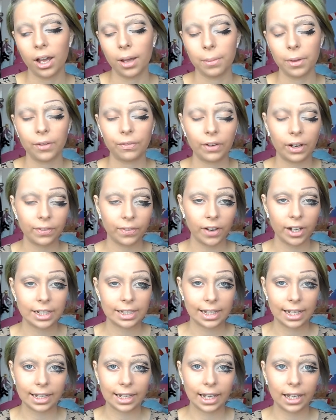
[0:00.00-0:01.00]
If I
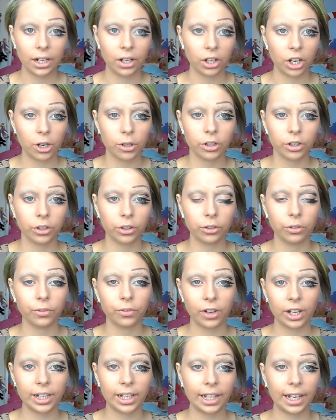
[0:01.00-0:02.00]
find it again, I'll go on Google
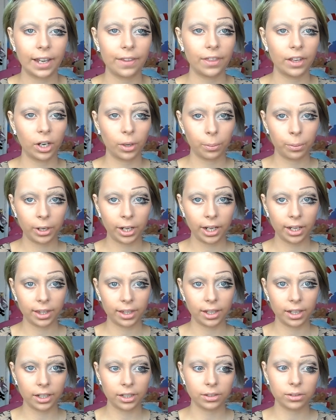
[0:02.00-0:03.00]
and find it again, then I'll put it
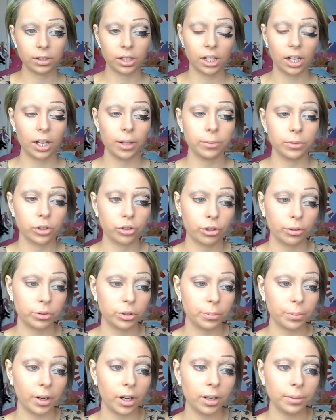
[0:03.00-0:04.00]
in the
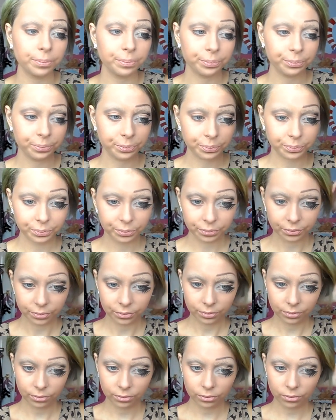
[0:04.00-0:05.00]
description bar.
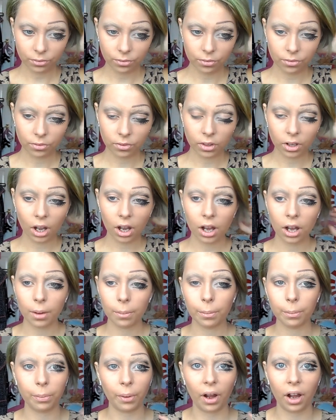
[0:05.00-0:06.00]

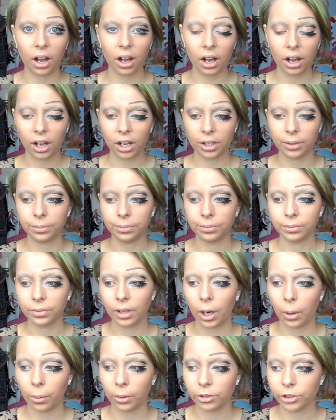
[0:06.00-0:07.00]
But I
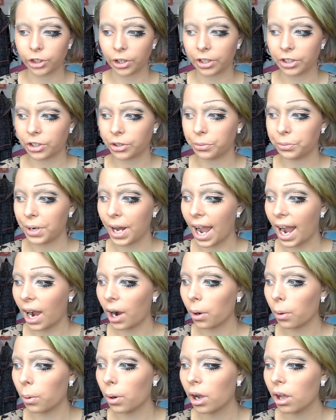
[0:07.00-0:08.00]
won't show it to you
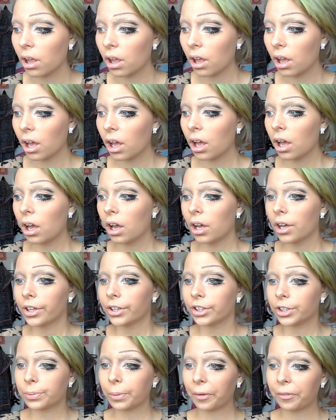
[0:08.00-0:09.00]
now
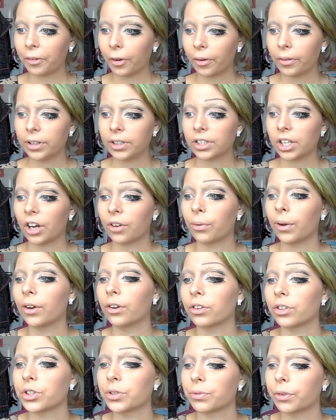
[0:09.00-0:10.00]
because my phone is
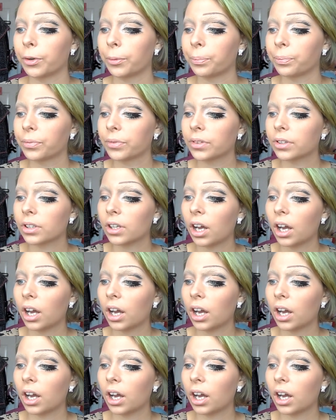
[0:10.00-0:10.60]
halfway across the room.